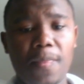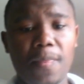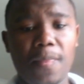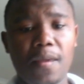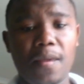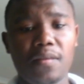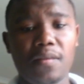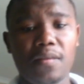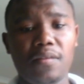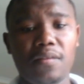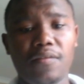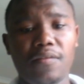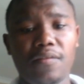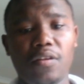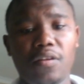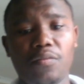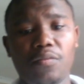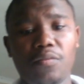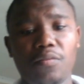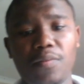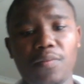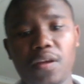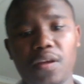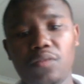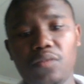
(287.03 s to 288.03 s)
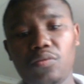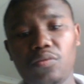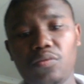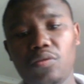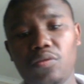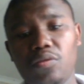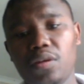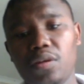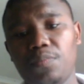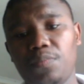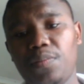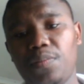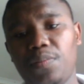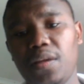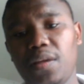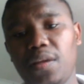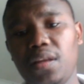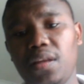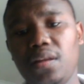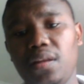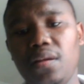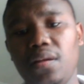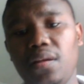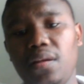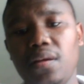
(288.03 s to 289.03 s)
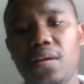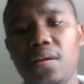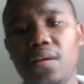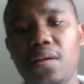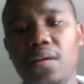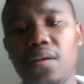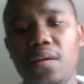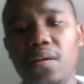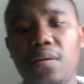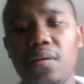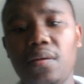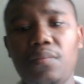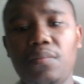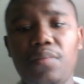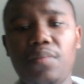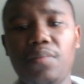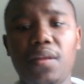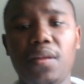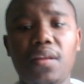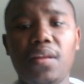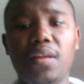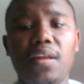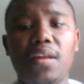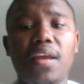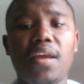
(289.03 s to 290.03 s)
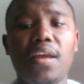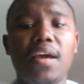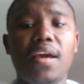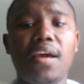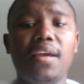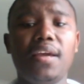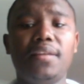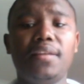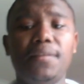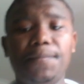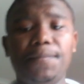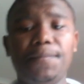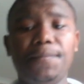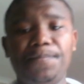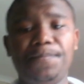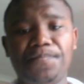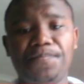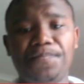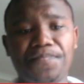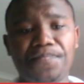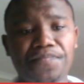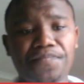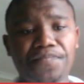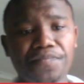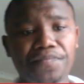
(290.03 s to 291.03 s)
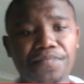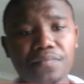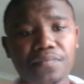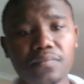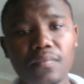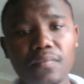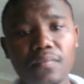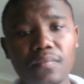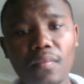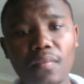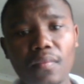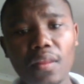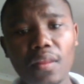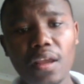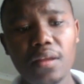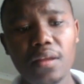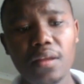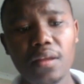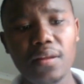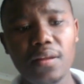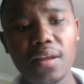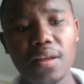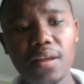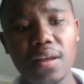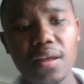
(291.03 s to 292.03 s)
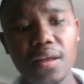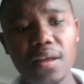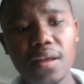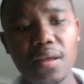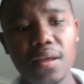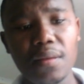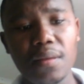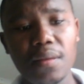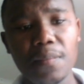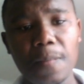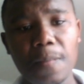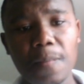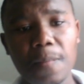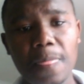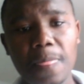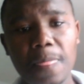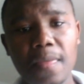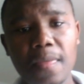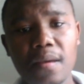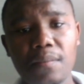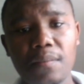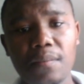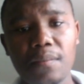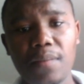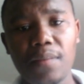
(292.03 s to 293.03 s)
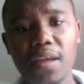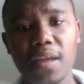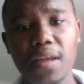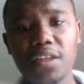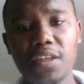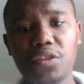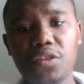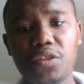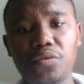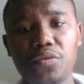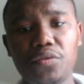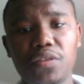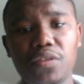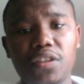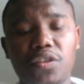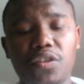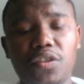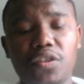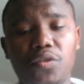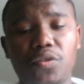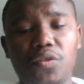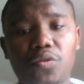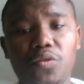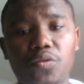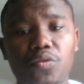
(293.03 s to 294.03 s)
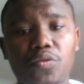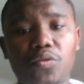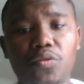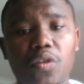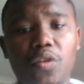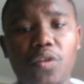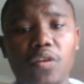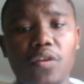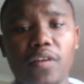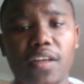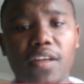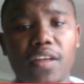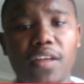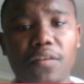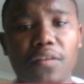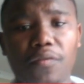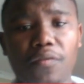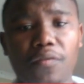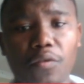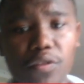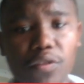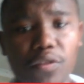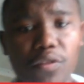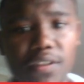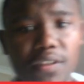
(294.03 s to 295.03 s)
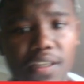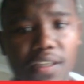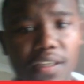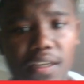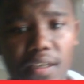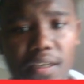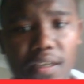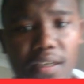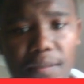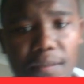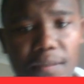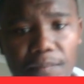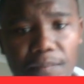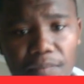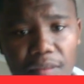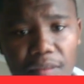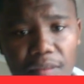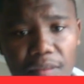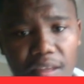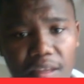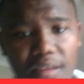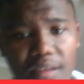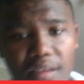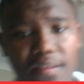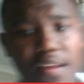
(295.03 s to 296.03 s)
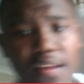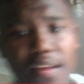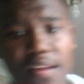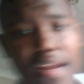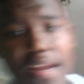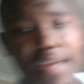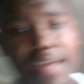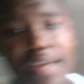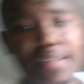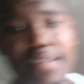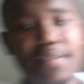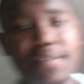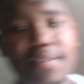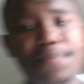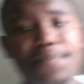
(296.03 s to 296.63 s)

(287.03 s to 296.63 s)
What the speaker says: development. We want to pin the knight, and then black chooses to reinforce the knight.